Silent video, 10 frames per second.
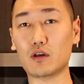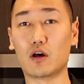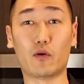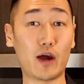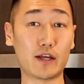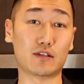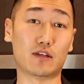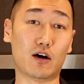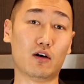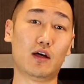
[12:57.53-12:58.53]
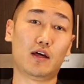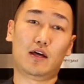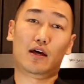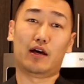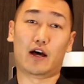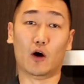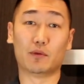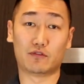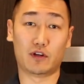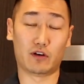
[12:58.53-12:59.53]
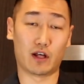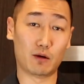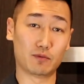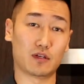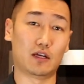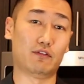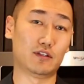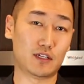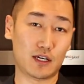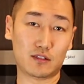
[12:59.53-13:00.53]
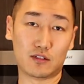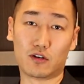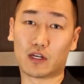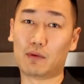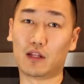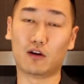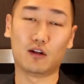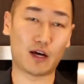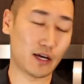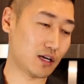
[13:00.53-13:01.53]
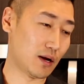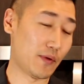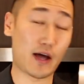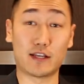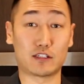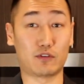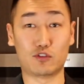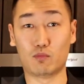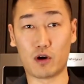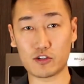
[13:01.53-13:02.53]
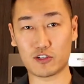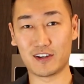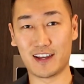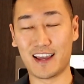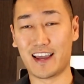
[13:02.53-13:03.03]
All right, now I hope this video helped. If it did, give me a little like. I'm not asking for too much,